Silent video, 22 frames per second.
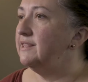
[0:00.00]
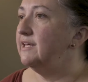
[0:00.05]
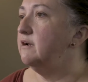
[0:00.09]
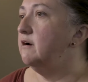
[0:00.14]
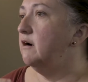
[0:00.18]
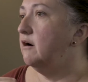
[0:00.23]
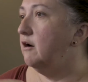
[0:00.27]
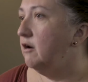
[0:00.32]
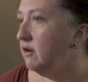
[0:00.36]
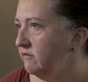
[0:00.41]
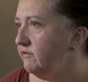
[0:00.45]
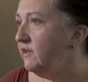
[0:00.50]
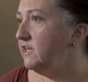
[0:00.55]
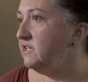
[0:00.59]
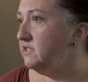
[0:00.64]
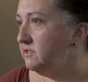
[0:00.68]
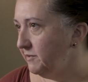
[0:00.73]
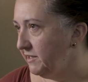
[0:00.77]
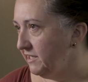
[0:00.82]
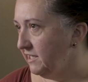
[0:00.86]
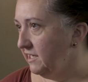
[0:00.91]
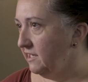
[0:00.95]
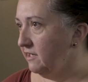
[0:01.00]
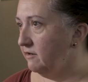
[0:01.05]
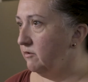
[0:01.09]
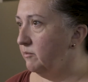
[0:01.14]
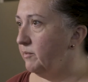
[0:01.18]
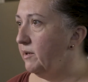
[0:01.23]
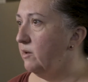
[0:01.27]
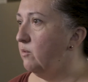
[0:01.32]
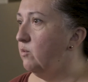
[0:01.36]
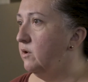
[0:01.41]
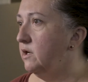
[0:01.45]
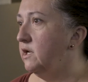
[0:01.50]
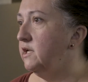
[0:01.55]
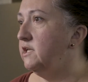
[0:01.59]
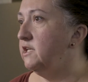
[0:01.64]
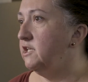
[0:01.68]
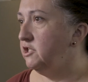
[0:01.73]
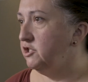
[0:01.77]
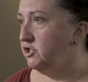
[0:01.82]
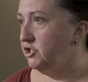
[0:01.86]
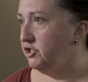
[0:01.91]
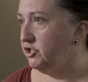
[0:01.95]
that I've had to be clear about what I
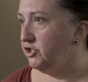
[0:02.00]
need to